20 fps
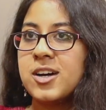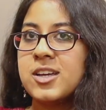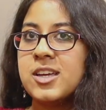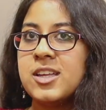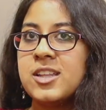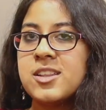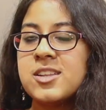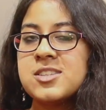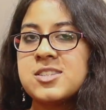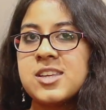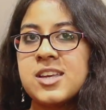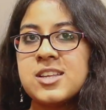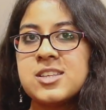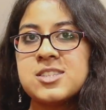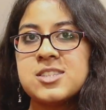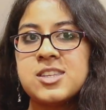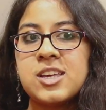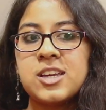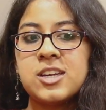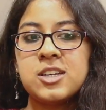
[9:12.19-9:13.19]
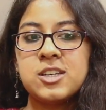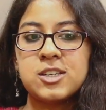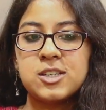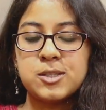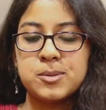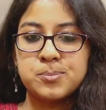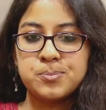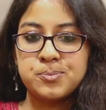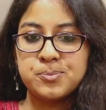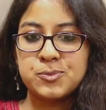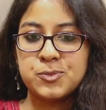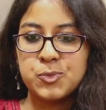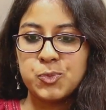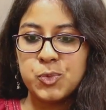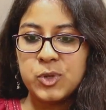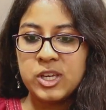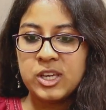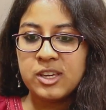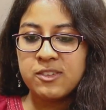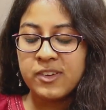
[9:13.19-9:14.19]
in the sense that
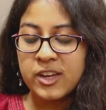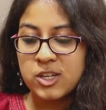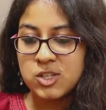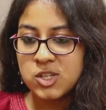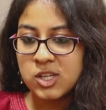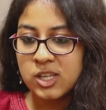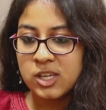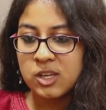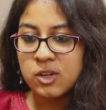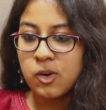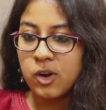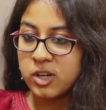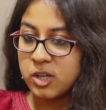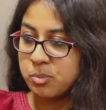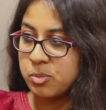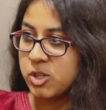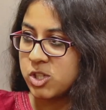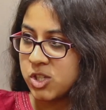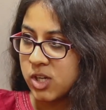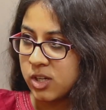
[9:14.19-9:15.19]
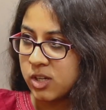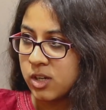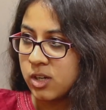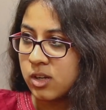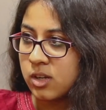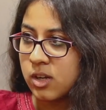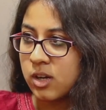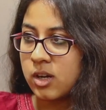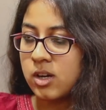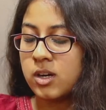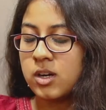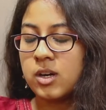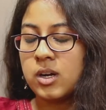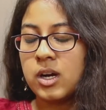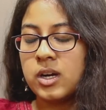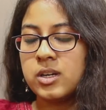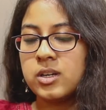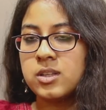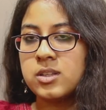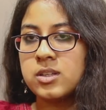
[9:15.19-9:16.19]
we eventually got appreciated
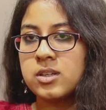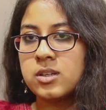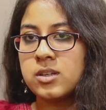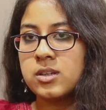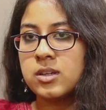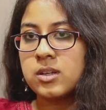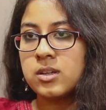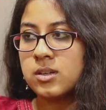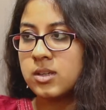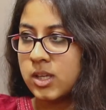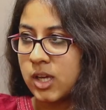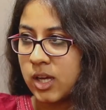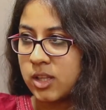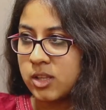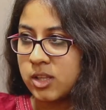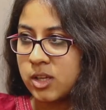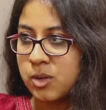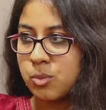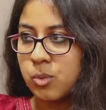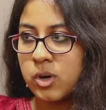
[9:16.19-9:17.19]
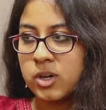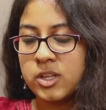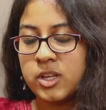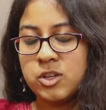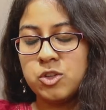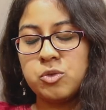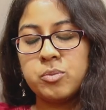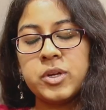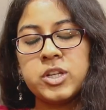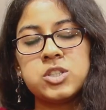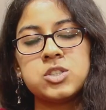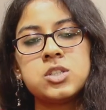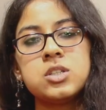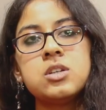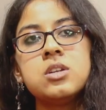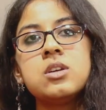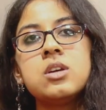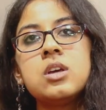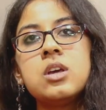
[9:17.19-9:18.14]
under the Gyati Award that you mentioned,